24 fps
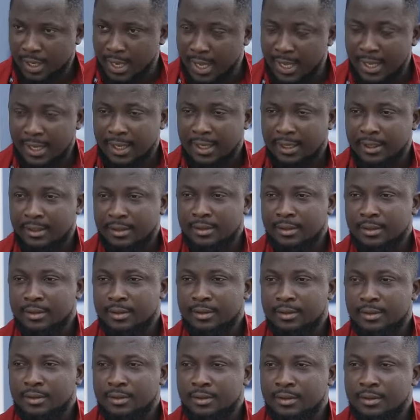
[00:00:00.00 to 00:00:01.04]
Eh?
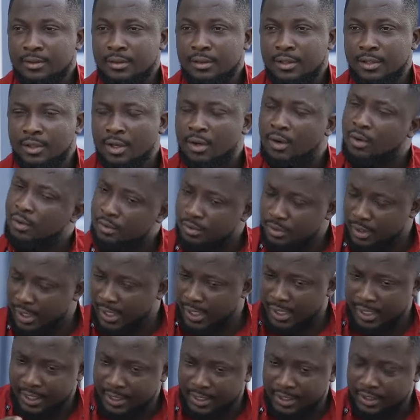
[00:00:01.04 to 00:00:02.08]
You know,
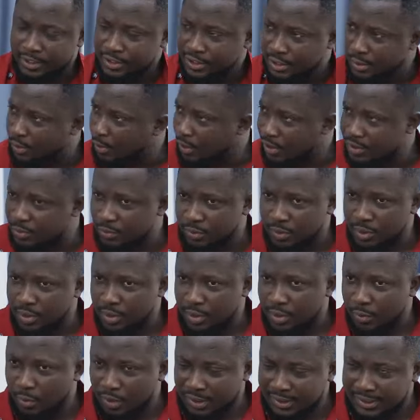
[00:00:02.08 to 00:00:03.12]
she was
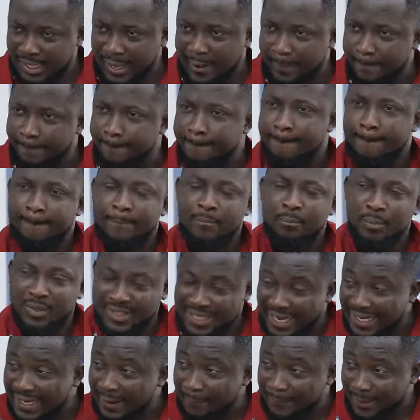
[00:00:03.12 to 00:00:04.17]
one time
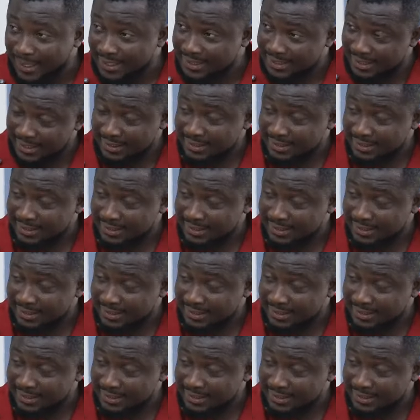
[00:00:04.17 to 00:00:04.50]
Miss Anambra